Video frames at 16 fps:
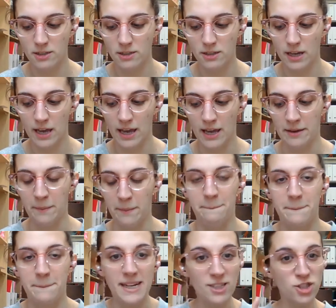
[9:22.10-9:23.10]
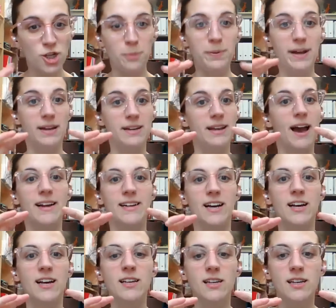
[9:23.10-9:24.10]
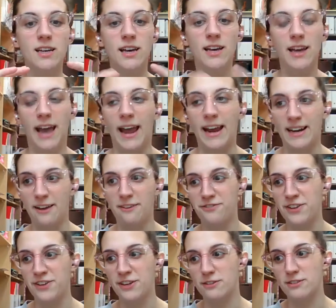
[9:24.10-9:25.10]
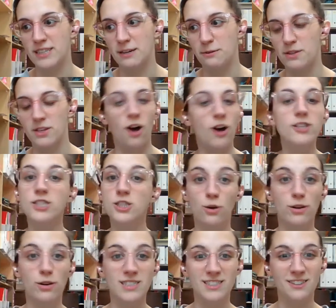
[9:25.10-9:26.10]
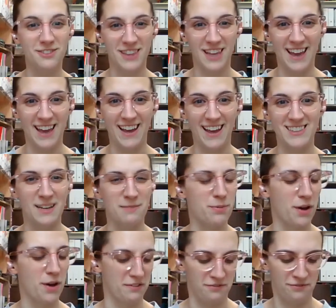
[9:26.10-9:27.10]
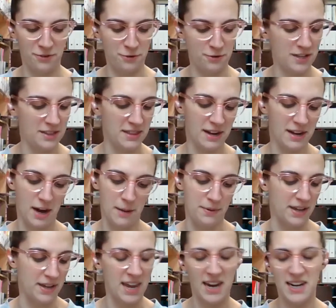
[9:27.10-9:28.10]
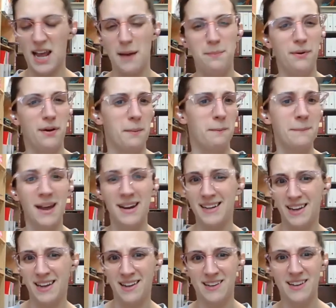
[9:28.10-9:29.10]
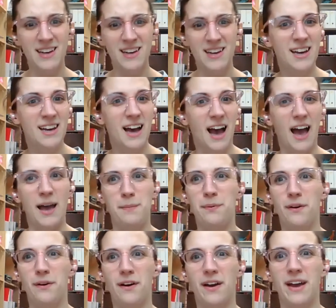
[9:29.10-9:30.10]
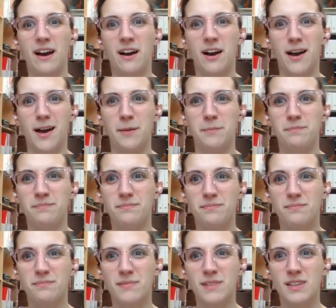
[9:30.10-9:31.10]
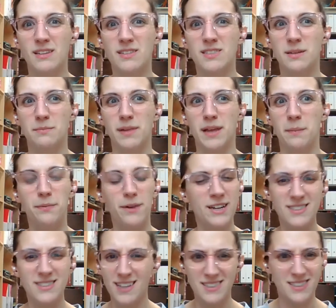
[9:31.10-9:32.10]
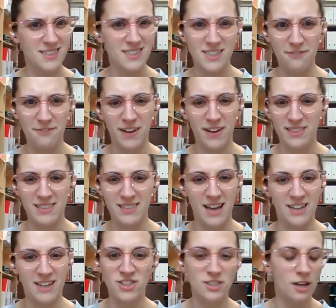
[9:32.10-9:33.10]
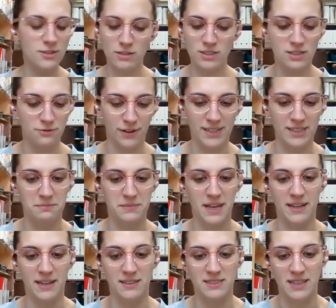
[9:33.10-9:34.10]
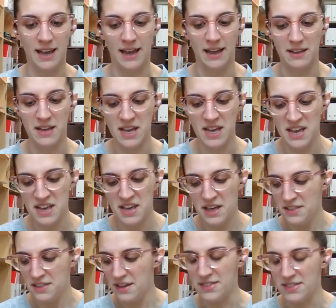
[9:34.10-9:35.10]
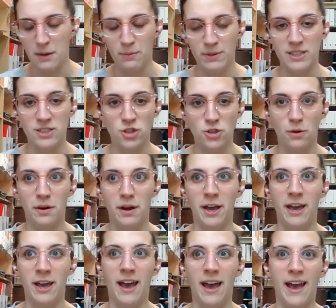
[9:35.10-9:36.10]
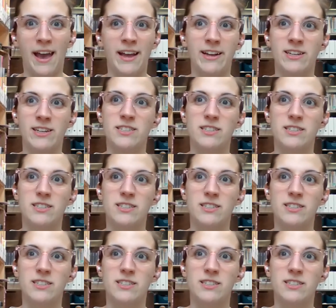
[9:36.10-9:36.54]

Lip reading: miniature piñata, and I filled it with all sorts of things. I put food in there, I put candy, I put money, I put some like bracelets and stuff like that, just all sorts of random things that they would enjoy. And